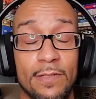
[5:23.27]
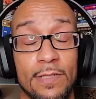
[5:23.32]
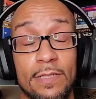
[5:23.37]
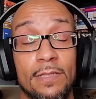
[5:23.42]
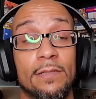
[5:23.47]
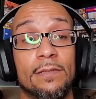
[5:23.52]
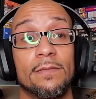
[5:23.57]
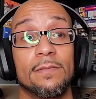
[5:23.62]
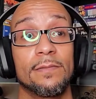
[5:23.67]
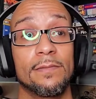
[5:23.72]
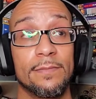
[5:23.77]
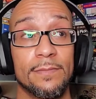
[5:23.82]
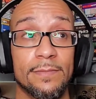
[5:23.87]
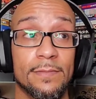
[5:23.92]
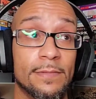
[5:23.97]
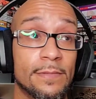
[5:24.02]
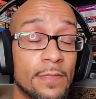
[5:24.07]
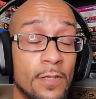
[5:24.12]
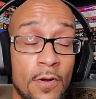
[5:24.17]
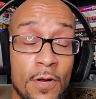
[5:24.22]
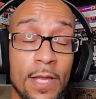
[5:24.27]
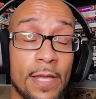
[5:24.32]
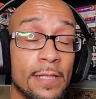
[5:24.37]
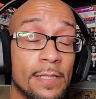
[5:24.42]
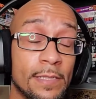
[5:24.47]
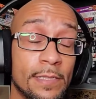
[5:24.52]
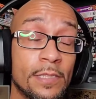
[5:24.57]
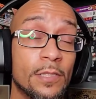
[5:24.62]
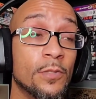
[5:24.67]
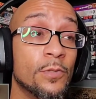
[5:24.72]
You're like, okay,
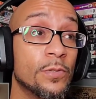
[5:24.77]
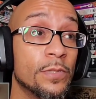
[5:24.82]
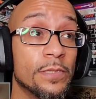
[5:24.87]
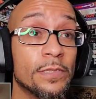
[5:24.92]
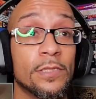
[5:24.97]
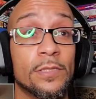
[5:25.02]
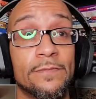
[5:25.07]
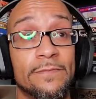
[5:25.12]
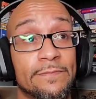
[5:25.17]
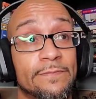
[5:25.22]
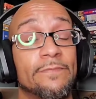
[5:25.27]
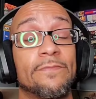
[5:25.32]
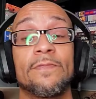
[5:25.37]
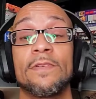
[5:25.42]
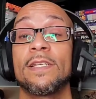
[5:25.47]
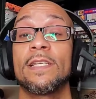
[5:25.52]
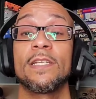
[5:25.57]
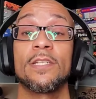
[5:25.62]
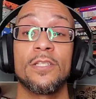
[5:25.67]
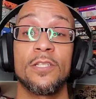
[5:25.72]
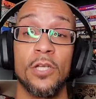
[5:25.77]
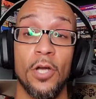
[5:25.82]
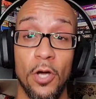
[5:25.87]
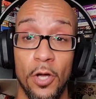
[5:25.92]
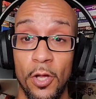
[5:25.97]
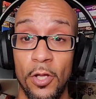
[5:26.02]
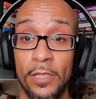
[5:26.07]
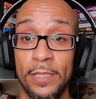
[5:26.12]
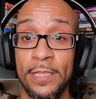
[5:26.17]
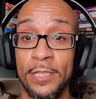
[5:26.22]
this dude is freaking
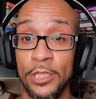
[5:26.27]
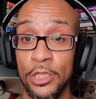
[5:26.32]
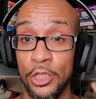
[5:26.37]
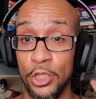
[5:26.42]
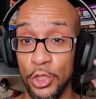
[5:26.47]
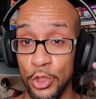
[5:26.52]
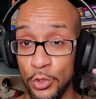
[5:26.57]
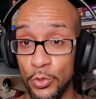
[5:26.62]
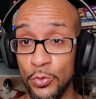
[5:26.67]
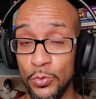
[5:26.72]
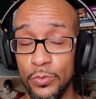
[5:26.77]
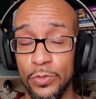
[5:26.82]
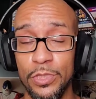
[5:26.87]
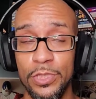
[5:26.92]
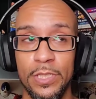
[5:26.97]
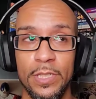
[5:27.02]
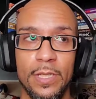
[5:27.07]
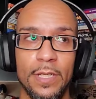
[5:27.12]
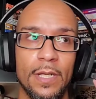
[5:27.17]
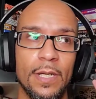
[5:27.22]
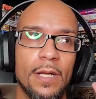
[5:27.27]
tall and huge.